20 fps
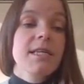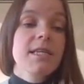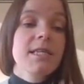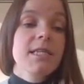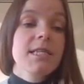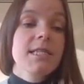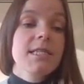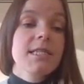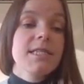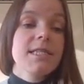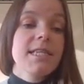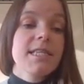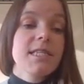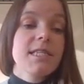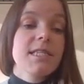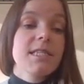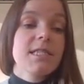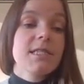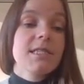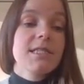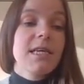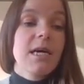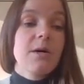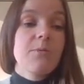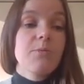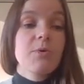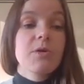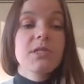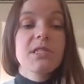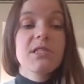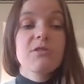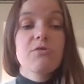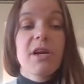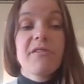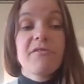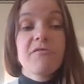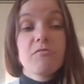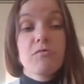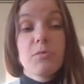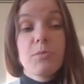6 samples
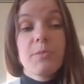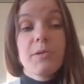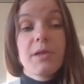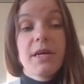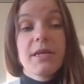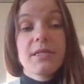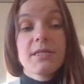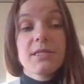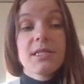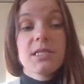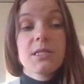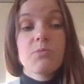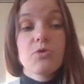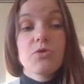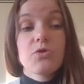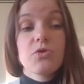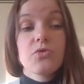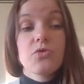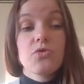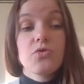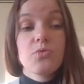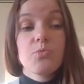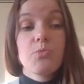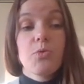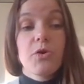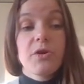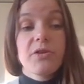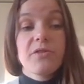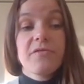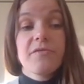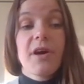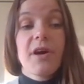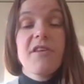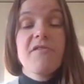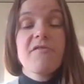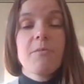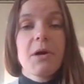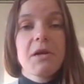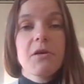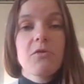derived from plants exposed to
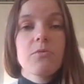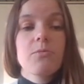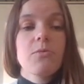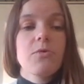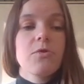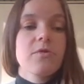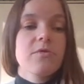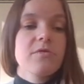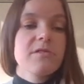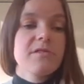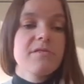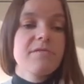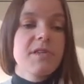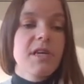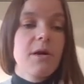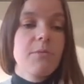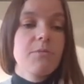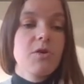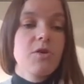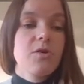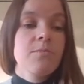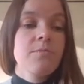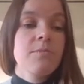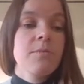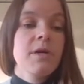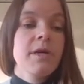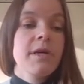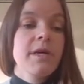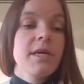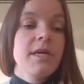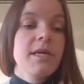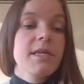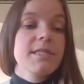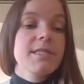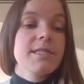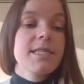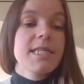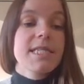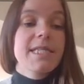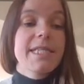2.5 micromolars of cadmium,
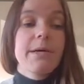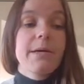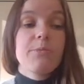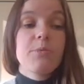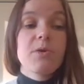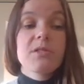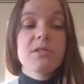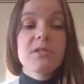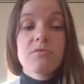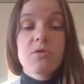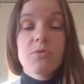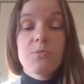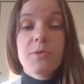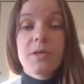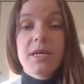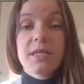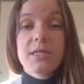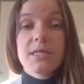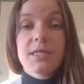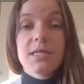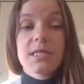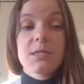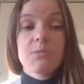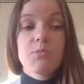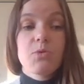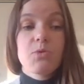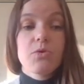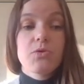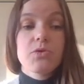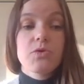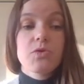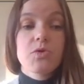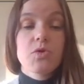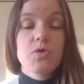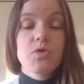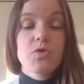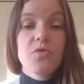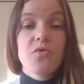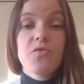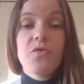6 samples from plants exposed
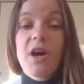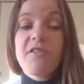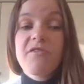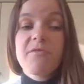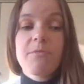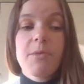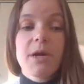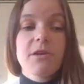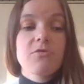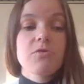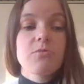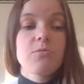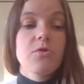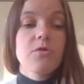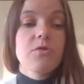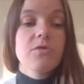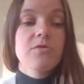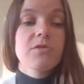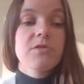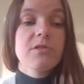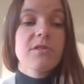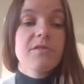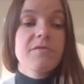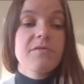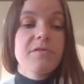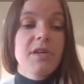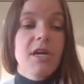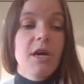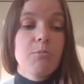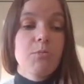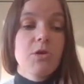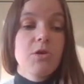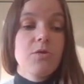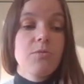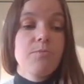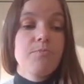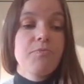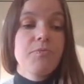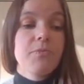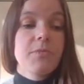to 5 micromolars of
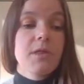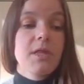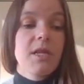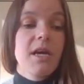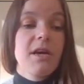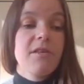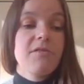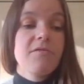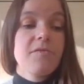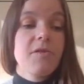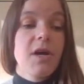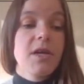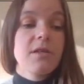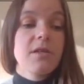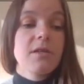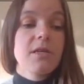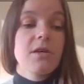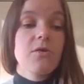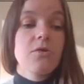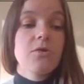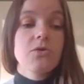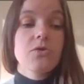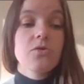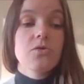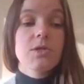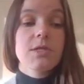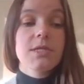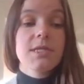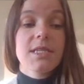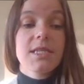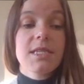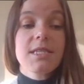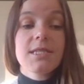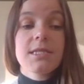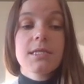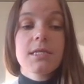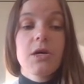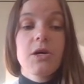cadmium, and finally also 6